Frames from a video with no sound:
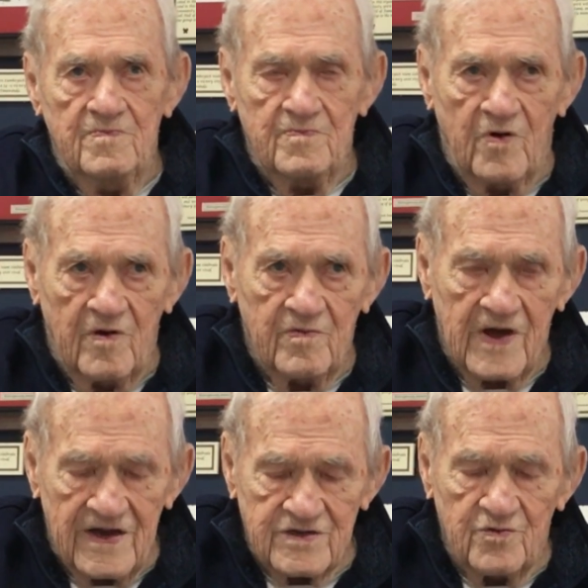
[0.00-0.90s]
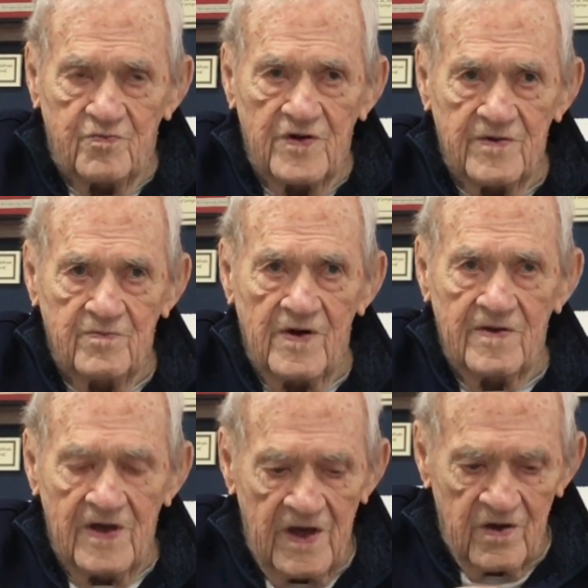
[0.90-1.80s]
ball guys who
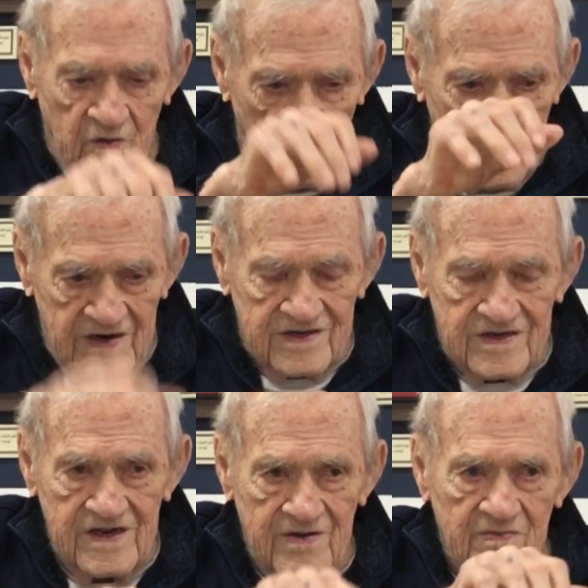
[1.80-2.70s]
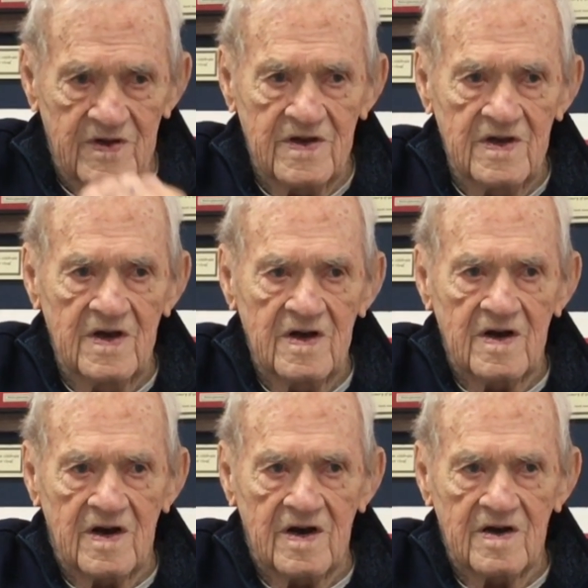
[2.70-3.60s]
were on the team
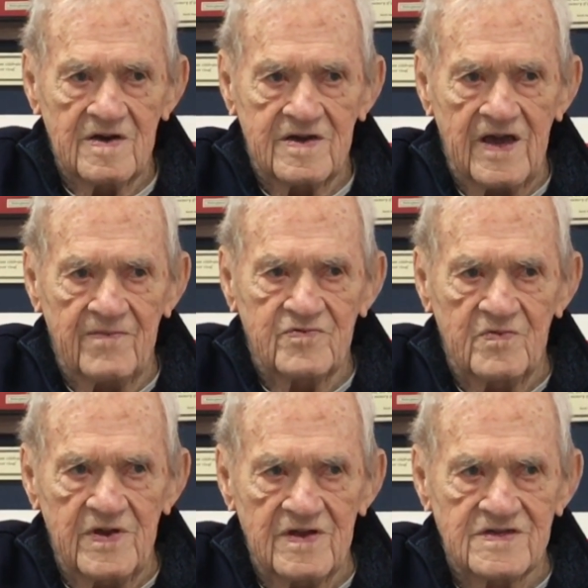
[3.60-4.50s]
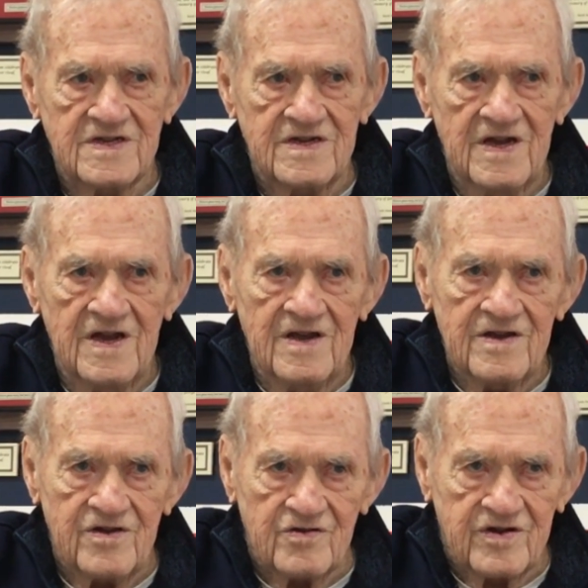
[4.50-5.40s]
came to me and said,
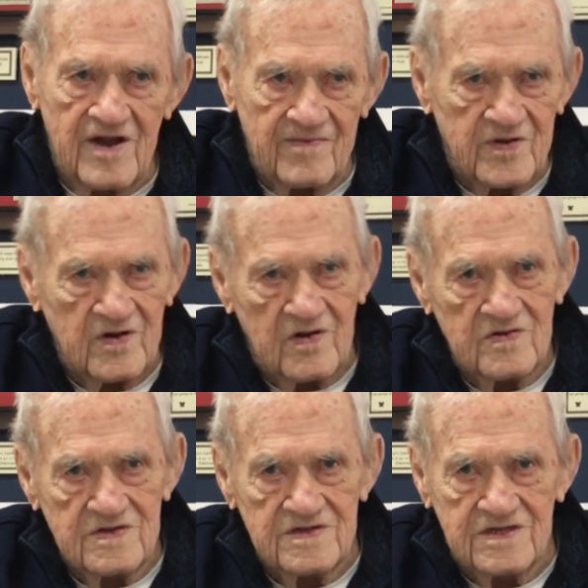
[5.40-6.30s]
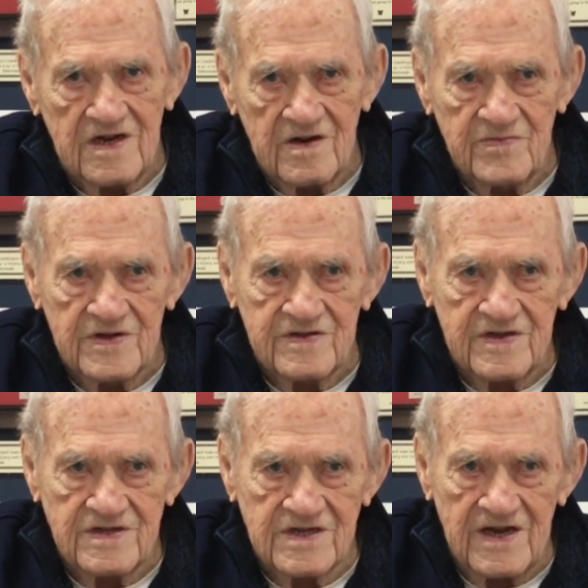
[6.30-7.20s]
"Your captain, go tell them that
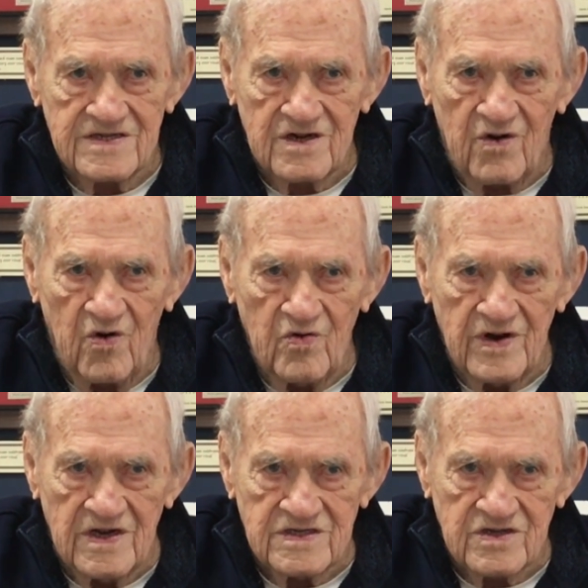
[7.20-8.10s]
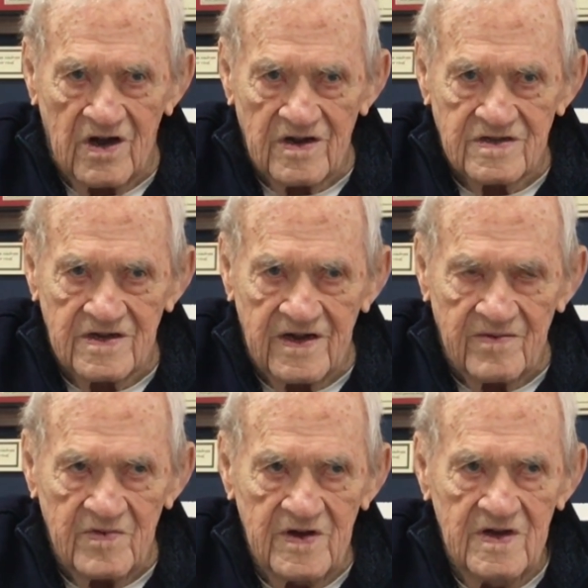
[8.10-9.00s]
these guys are holding us all the time."
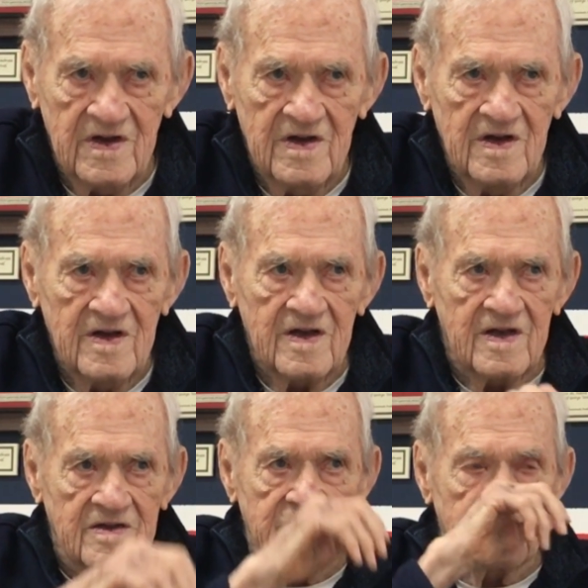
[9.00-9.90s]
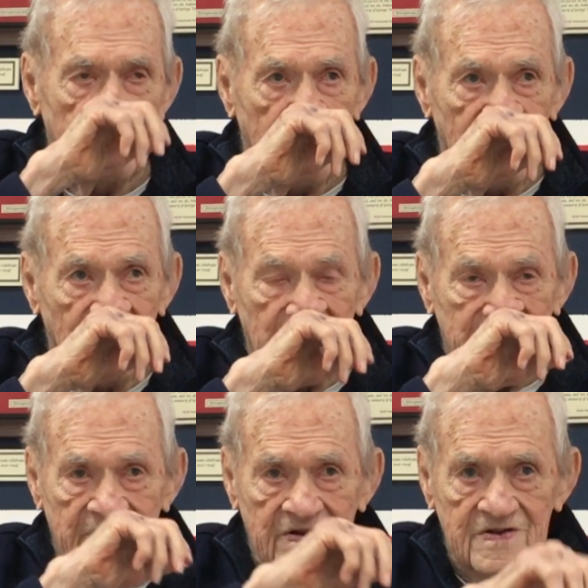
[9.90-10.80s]
And so I went
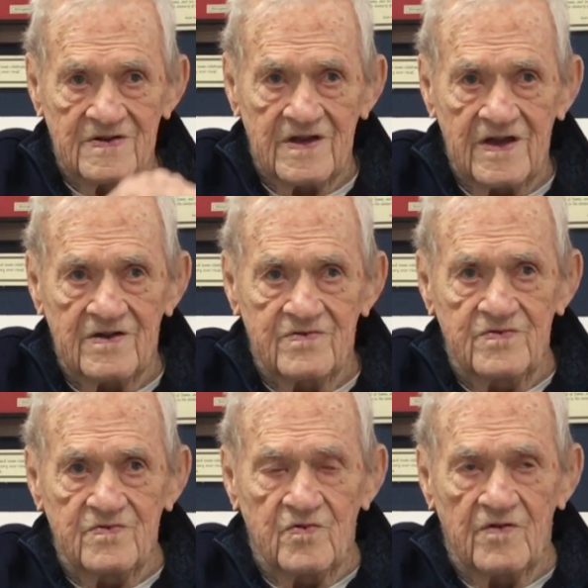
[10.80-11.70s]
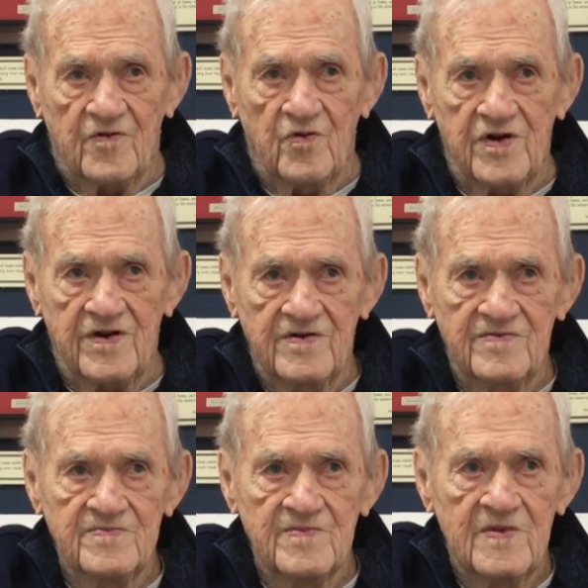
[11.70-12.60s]
to the head referee,
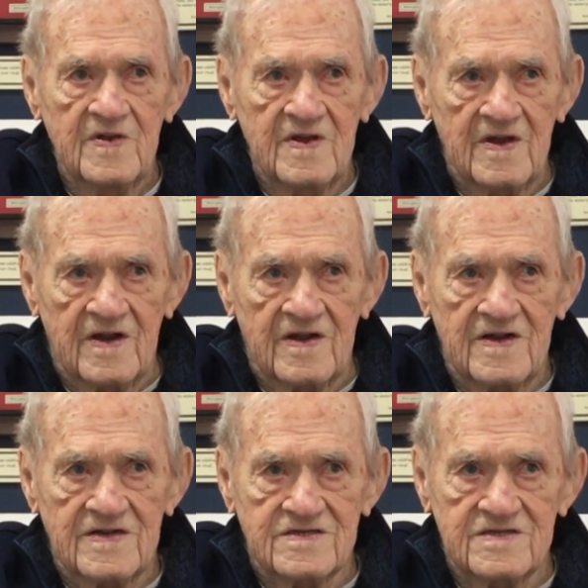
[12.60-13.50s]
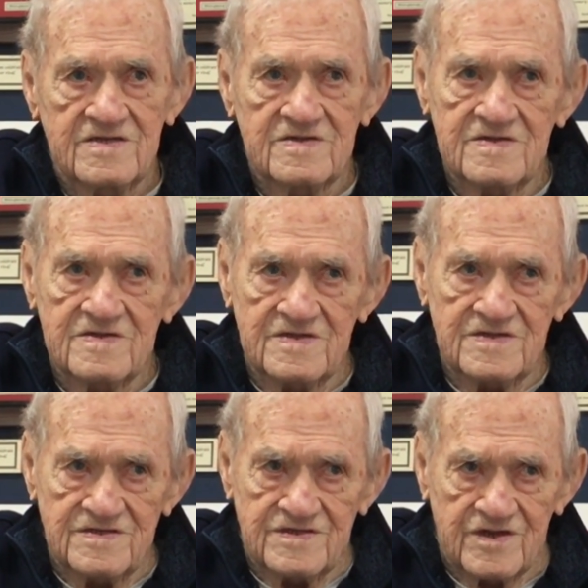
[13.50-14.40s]
and I said,
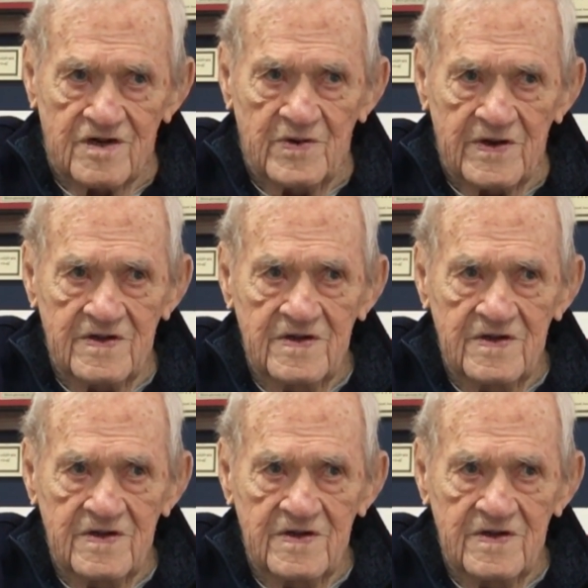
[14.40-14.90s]
"Sir, my